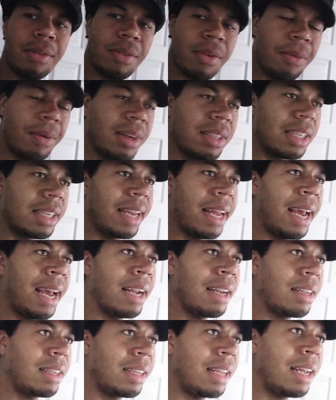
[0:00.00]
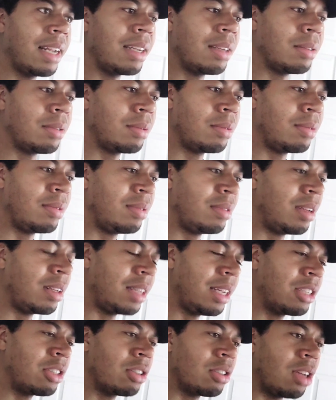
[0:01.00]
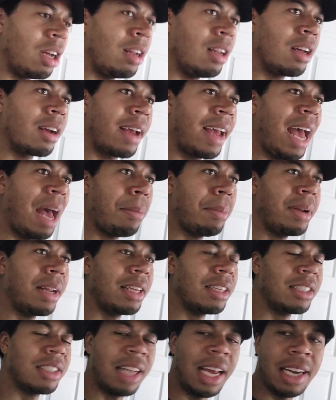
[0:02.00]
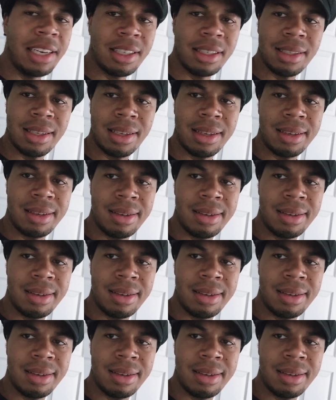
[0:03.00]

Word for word: if it wasn't that, then the teacher's unluck happened in stages.